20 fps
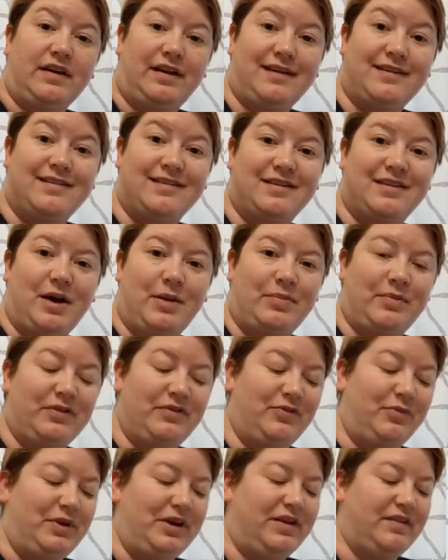next couple
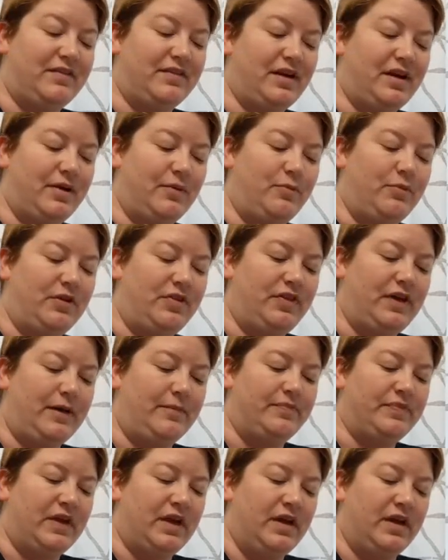of weeks with
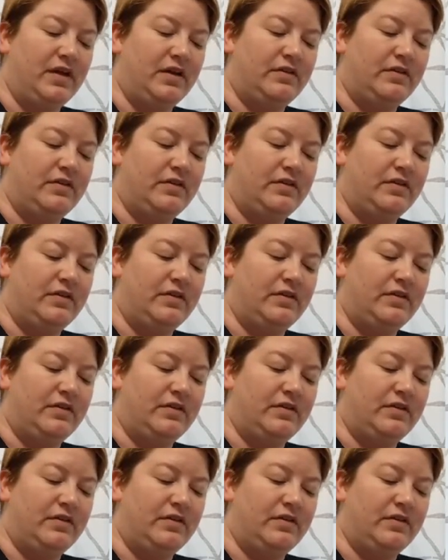that.